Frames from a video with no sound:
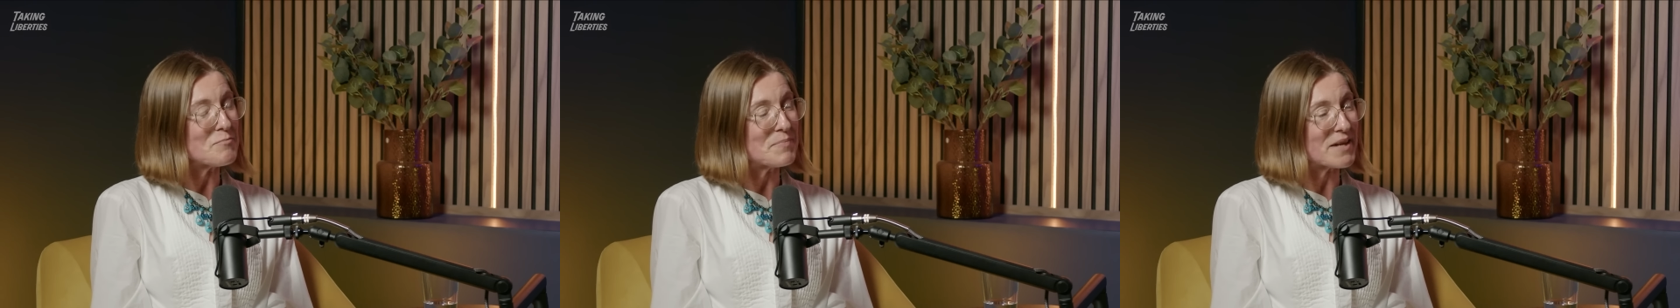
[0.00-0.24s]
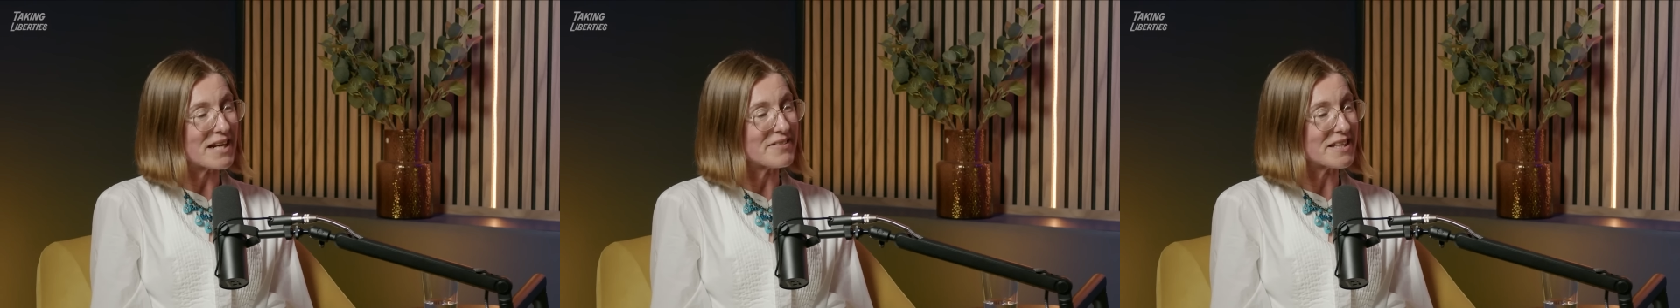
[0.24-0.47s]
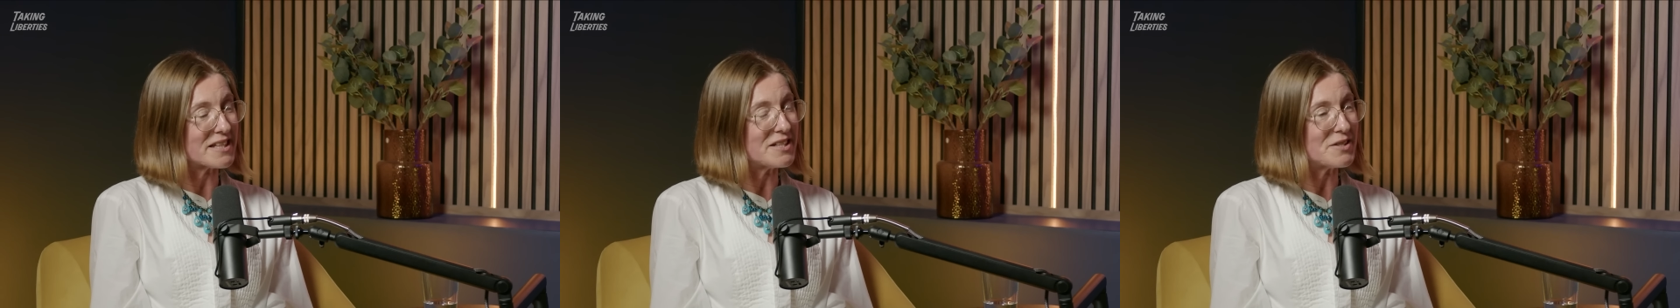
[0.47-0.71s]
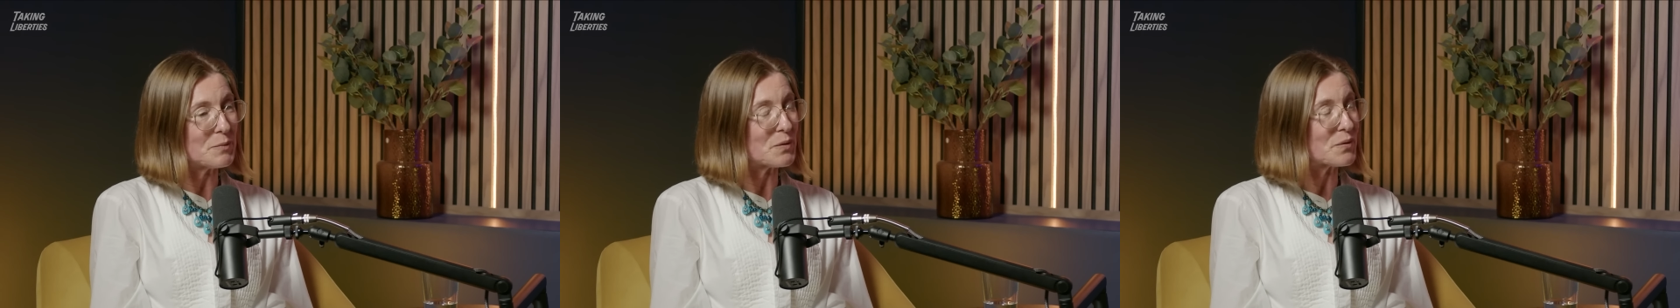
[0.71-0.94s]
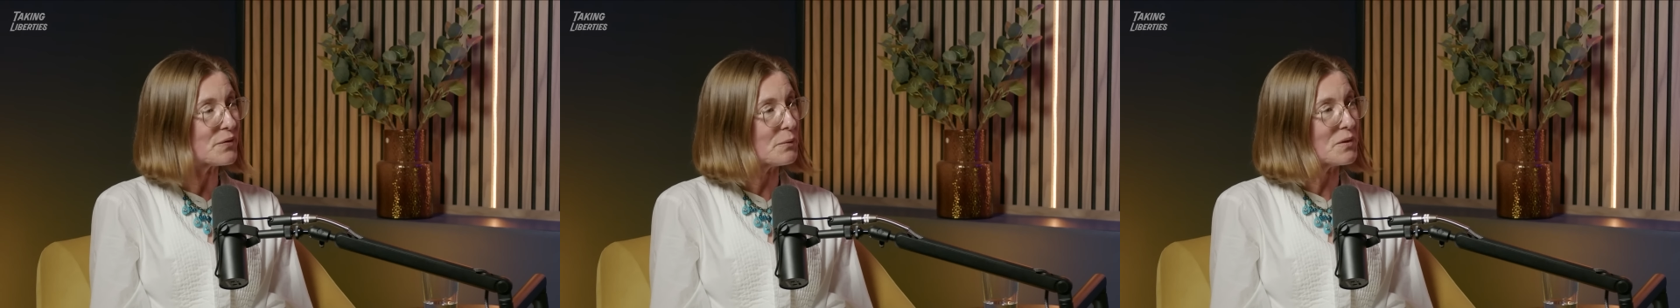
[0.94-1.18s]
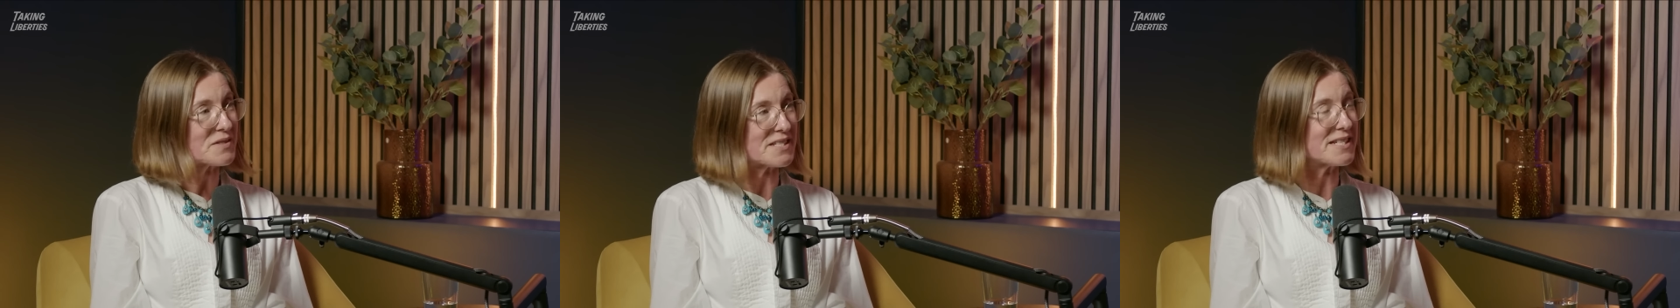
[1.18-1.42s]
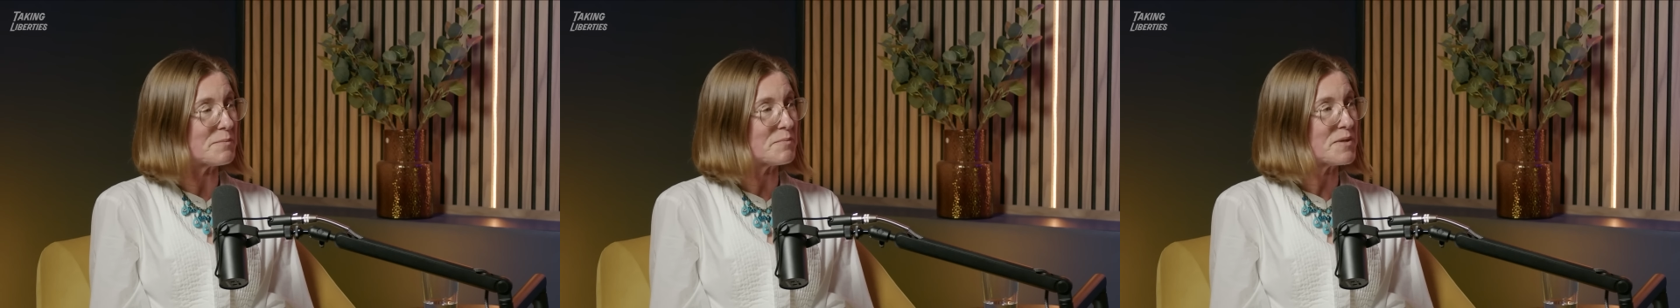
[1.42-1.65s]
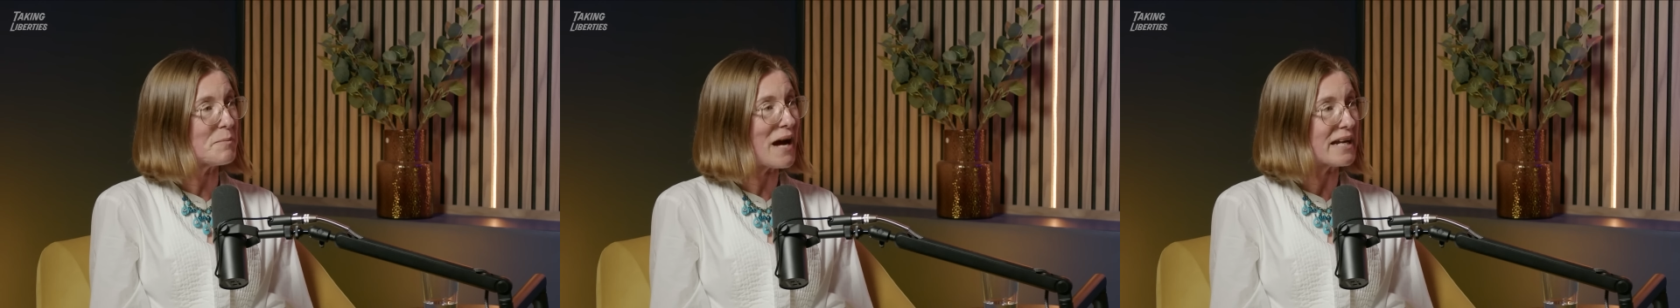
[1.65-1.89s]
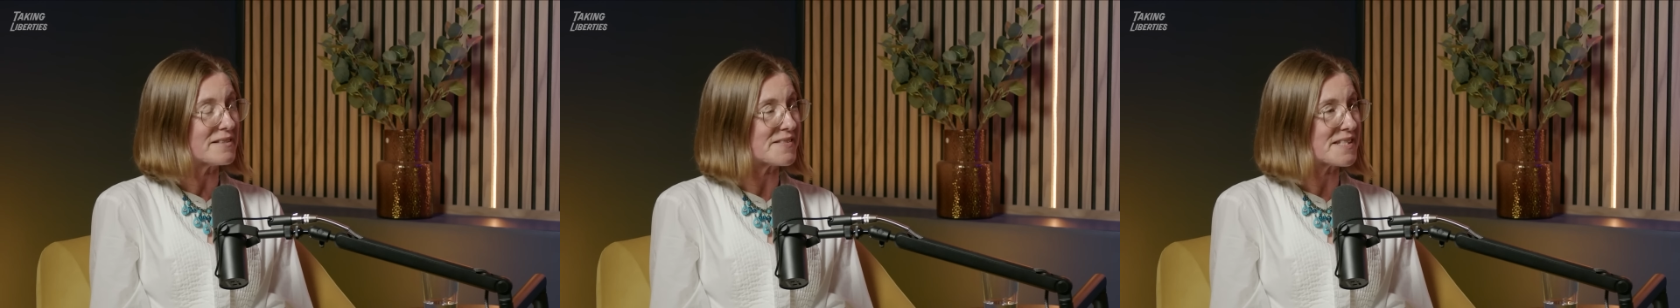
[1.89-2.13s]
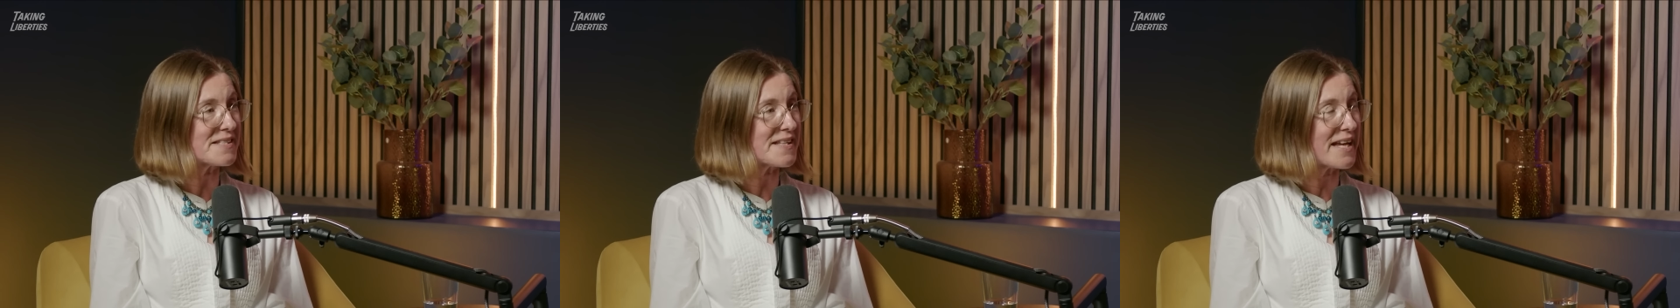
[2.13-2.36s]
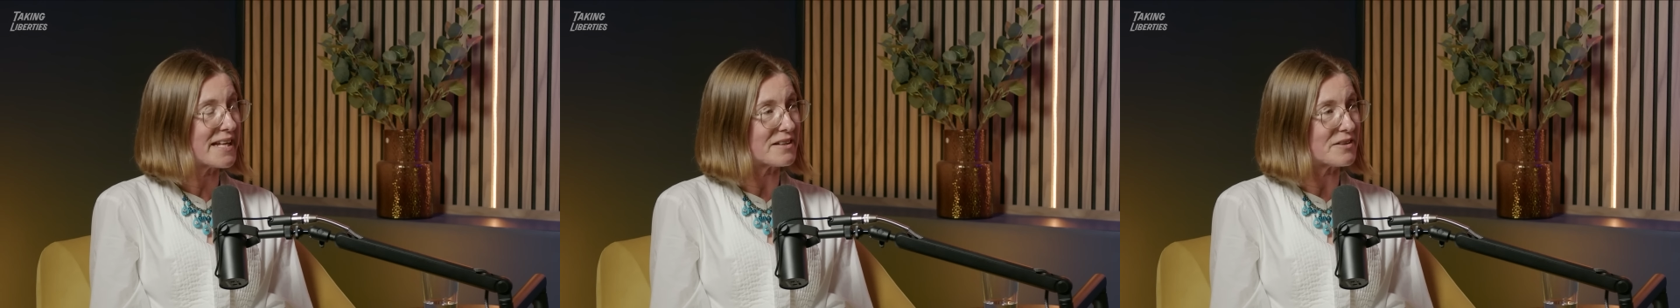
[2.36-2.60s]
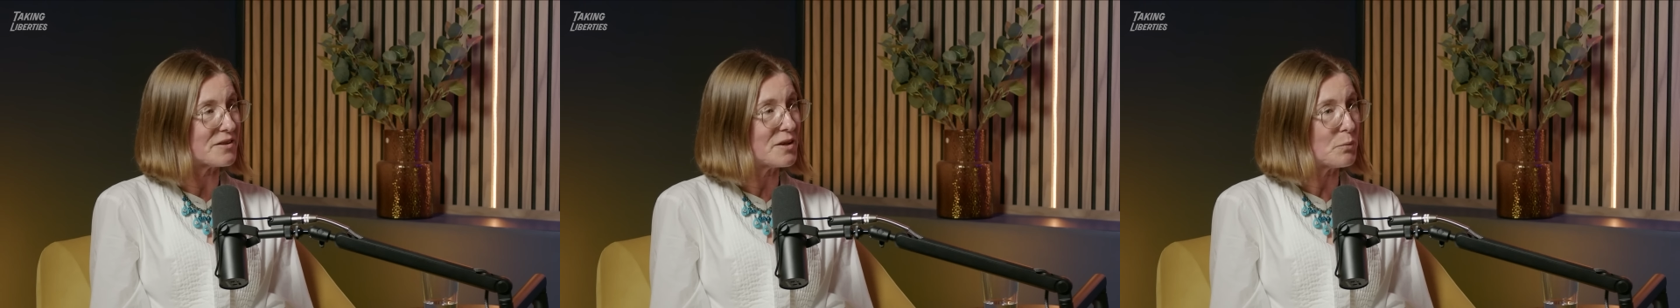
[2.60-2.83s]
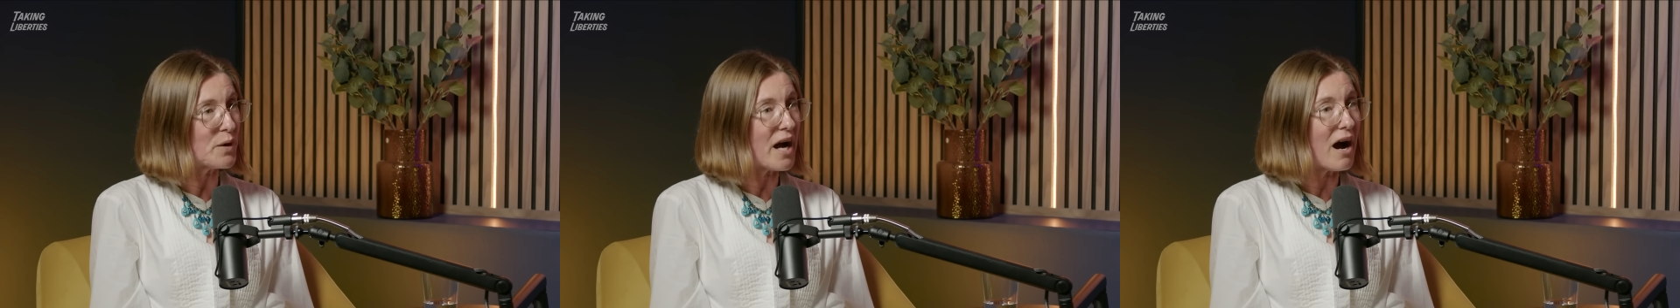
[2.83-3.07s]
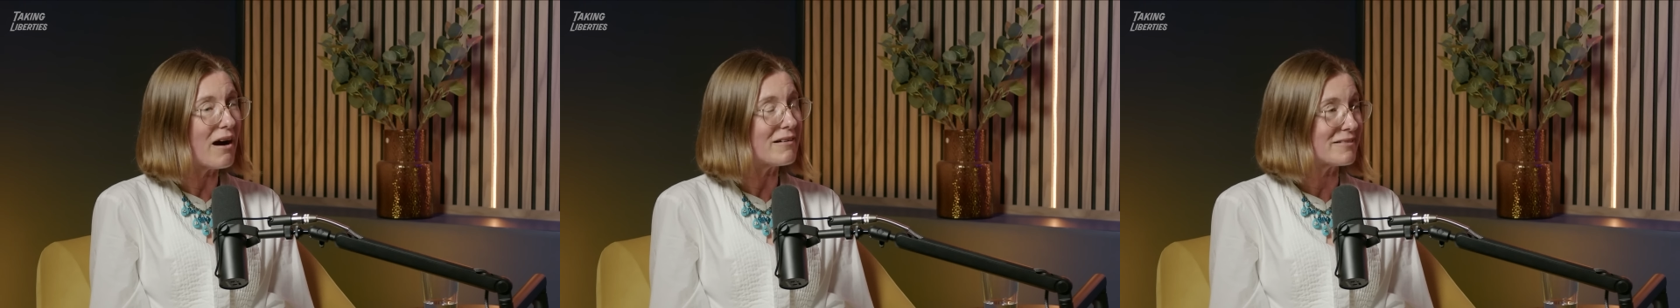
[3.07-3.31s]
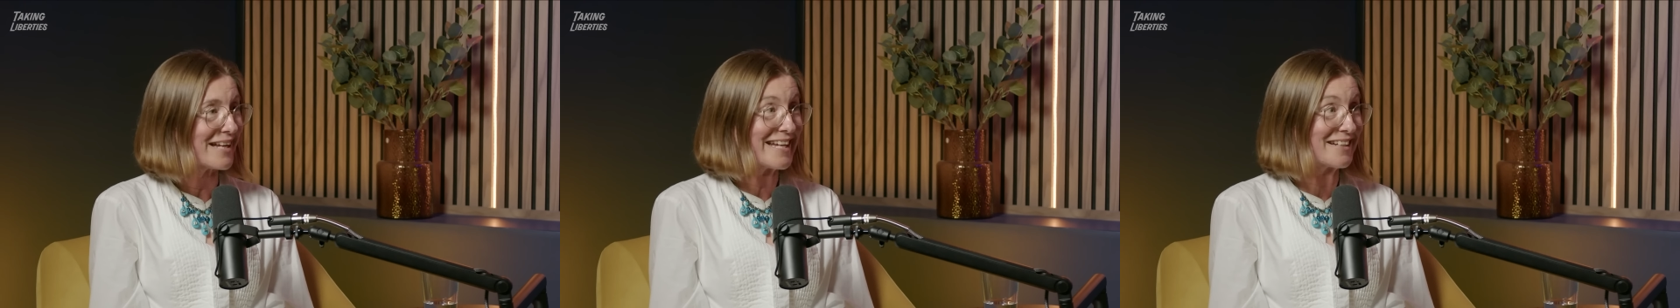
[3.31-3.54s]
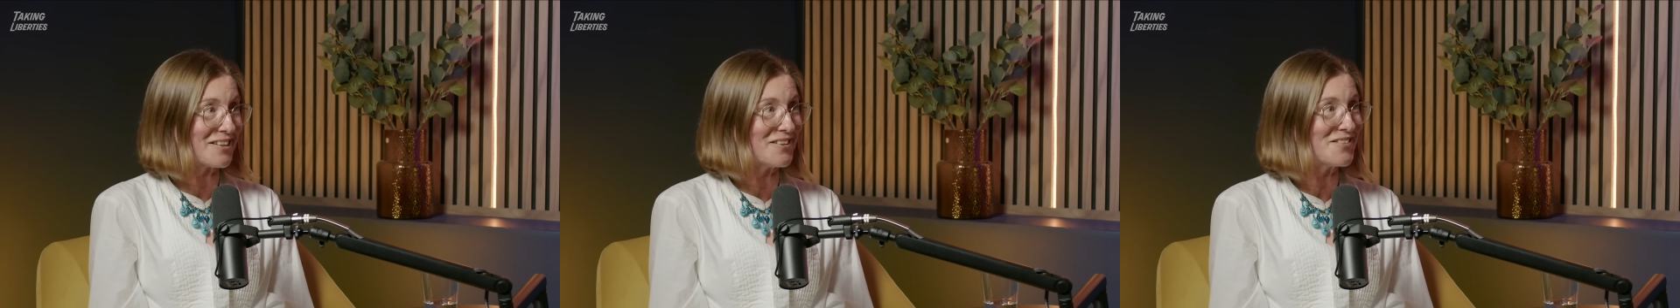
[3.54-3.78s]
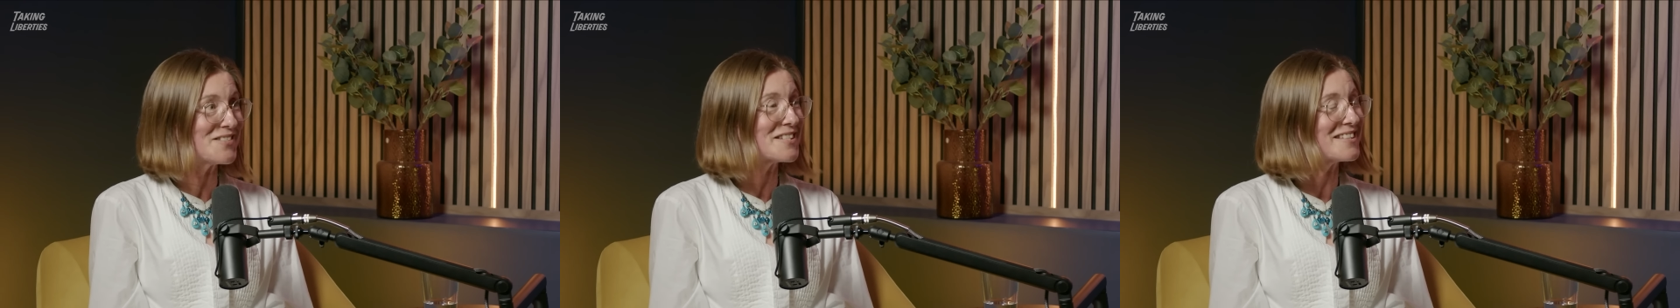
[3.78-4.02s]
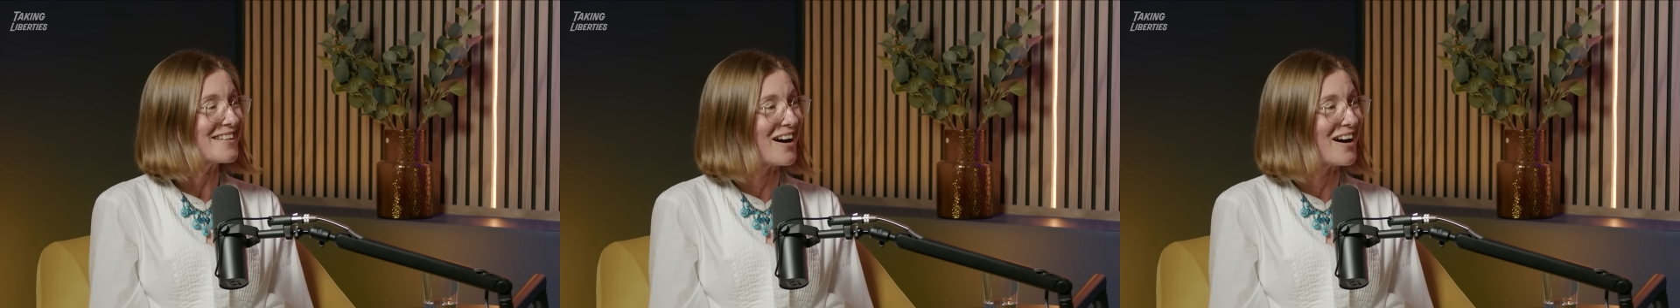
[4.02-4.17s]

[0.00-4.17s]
But I think you do also want to tip the balance to saying, we are England.